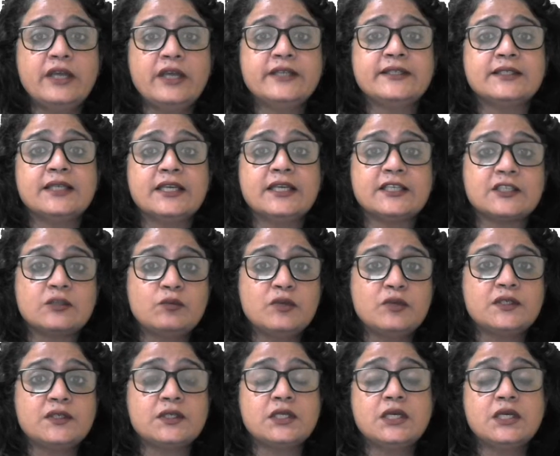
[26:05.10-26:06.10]
has
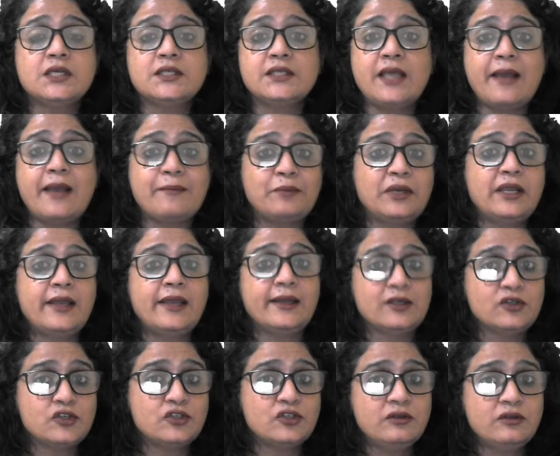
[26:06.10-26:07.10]
expressed his
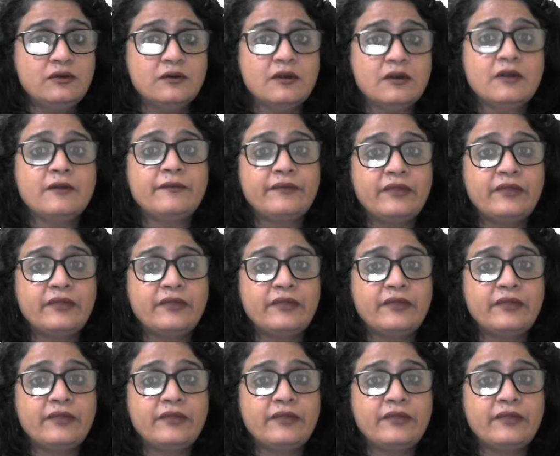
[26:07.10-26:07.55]
apprehension